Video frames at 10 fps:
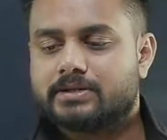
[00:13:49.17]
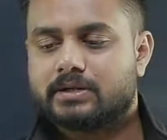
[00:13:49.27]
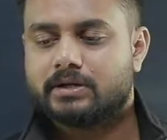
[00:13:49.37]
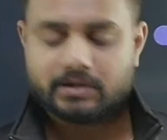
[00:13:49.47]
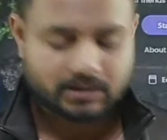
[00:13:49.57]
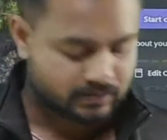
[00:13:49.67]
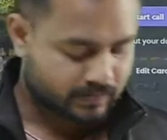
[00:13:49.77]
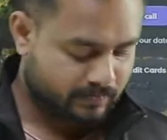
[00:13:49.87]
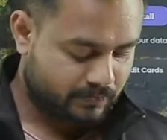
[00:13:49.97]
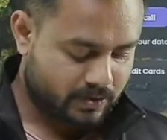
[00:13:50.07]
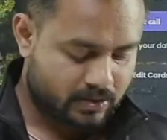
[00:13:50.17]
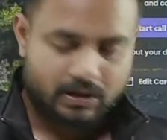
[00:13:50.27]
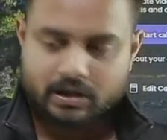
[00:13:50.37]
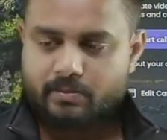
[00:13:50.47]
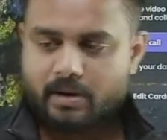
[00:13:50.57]
it, this one,
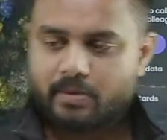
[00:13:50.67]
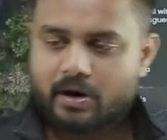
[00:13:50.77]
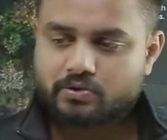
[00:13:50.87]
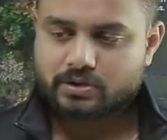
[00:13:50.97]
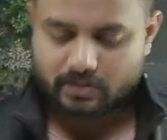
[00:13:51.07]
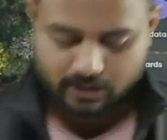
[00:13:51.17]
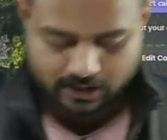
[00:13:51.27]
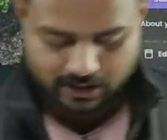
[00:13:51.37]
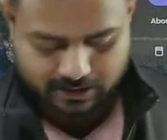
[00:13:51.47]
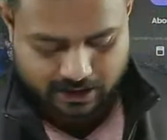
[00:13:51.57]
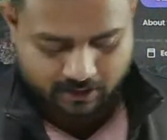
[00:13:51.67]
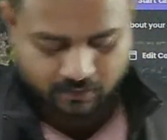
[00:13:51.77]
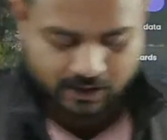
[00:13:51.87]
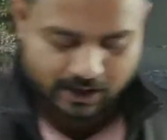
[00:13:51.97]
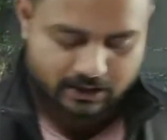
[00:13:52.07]
in my browser, and then I
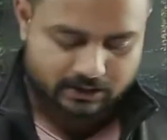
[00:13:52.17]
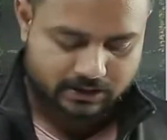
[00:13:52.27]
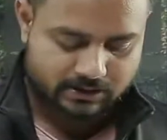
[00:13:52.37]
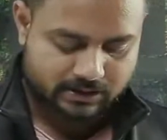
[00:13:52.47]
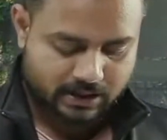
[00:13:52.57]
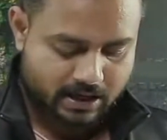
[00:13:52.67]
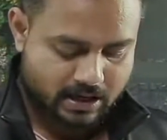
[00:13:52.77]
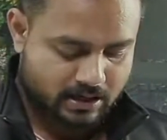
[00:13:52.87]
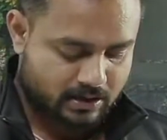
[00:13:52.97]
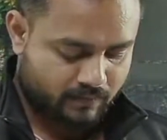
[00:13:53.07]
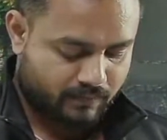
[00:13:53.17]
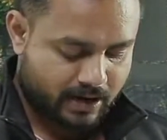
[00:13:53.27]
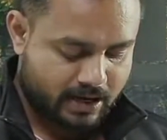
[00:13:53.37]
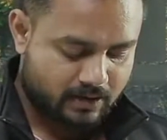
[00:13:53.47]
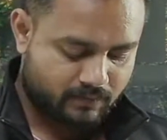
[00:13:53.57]
will write this
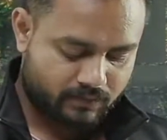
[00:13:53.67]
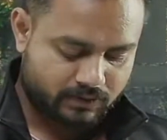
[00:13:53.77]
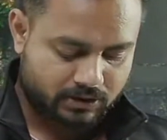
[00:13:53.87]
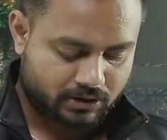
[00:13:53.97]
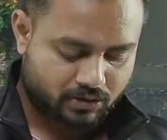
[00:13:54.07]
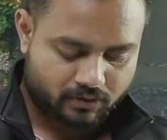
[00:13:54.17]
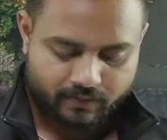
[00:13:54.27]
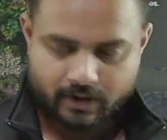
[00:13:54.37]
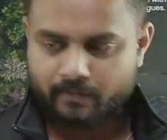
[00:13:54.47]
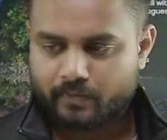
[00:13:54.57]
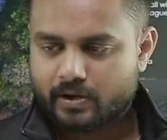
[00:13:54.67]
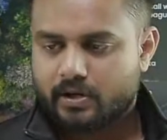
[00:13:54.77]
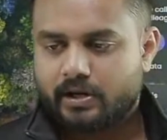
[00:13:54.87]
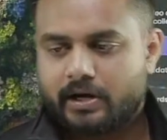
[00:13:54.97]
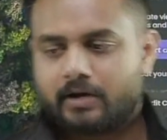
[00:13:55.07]
8501.
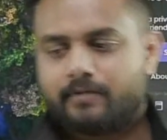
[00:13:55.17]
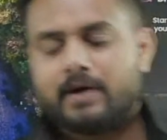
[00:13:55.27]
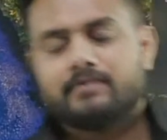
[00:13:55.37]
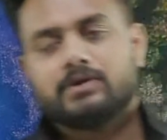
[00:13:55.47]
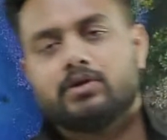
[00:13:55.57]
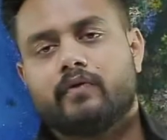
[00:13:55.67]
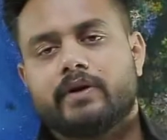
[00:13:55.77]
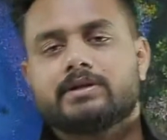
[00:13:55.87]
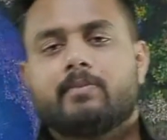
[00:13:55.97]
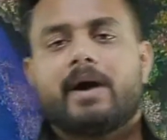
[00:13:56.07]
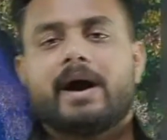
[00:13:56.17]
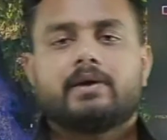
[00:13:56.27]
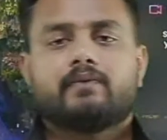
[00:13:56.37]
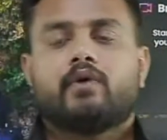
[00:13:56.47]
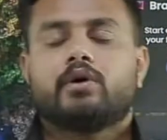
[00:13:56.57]
8501 is a by
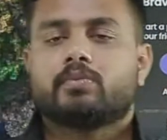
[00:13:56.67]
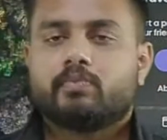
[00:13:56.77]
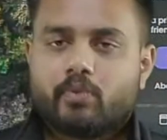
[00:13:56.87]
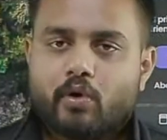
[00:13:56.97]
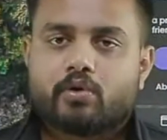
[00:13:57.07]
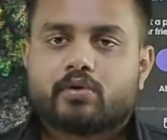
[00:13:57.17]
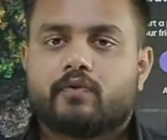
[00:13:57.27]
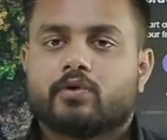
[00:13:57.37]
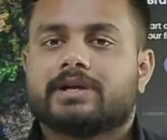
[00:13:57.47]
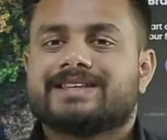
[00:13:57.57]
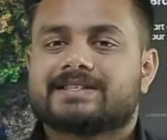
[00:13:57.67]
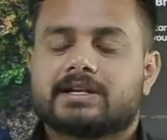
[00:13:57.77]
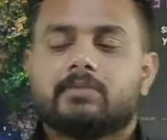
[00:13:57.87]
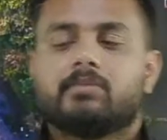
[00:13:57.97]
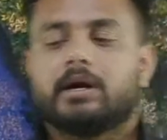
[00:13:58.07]
default port for the
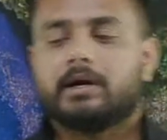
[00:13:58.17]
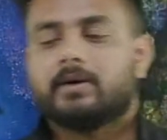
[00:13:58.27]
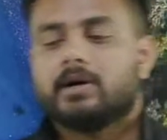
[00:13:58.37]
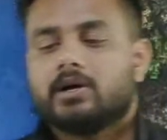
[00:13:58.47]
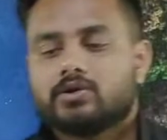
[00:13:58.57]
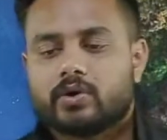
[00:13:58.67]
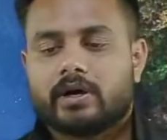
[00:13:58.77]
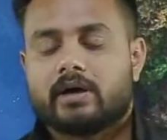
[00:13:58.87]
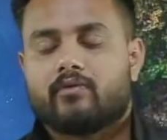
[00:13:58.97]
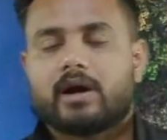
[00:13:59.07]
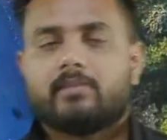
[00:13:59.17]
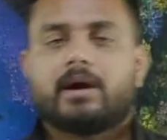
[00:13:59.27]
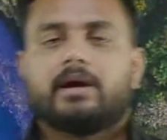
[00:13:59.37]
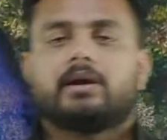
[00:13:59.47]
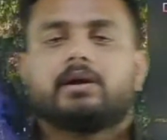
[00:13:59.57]
Streamlit. So here what I'm
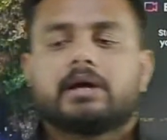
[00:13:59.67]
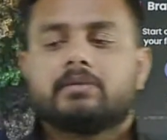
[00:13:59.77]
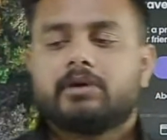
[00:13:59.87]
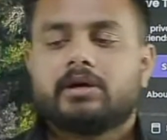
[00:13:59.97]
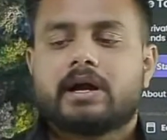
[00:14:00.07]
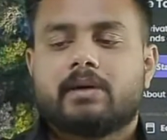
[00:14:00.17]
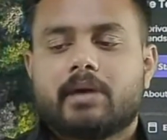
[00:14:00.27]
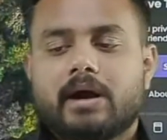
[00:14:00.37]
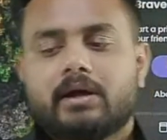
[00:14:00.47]
writing, tell me. Here I'm writing